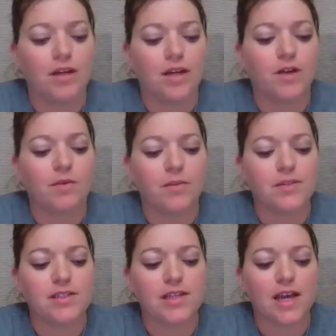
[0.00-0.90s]
He rubs
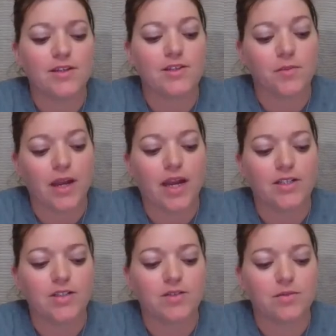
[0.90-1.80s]
his eyes the way I
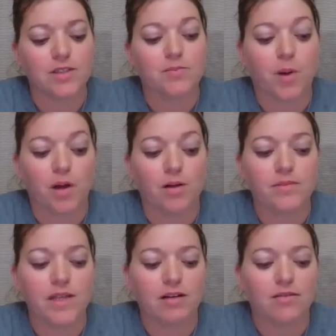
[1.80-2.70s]
do, with his
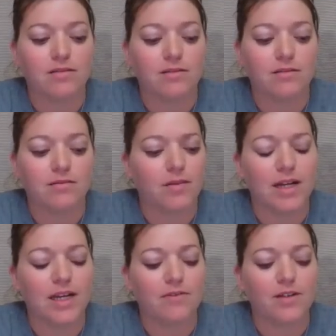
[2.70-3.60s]
palms out. Ma
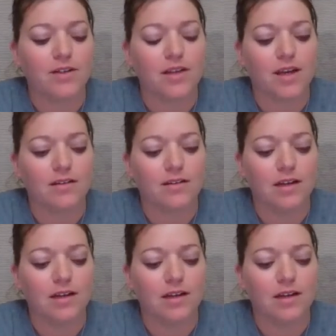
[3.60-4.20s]
never did that.